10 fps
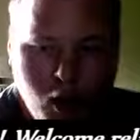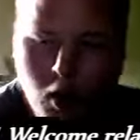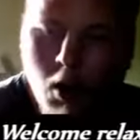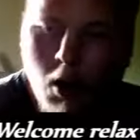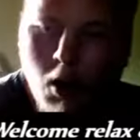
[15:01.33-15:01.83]

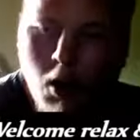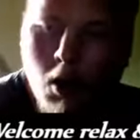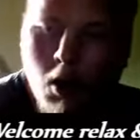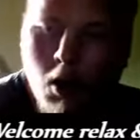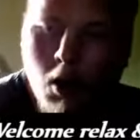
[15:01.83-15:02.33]
Um,
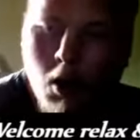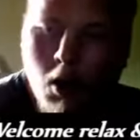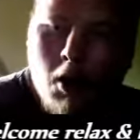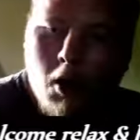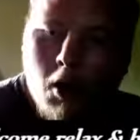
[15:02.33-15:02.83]
with
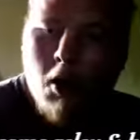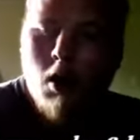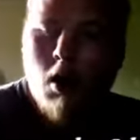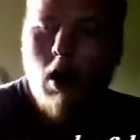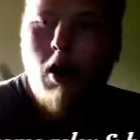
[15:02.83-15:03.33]

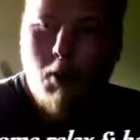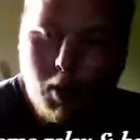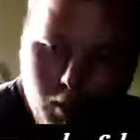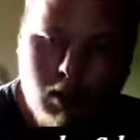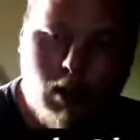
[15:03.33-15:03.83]
the
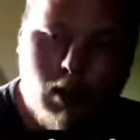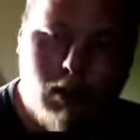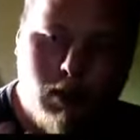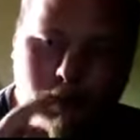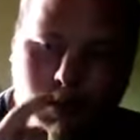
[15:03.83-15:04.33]
glazed
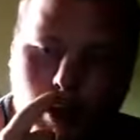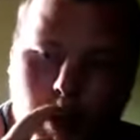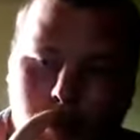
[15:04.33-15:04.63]
donut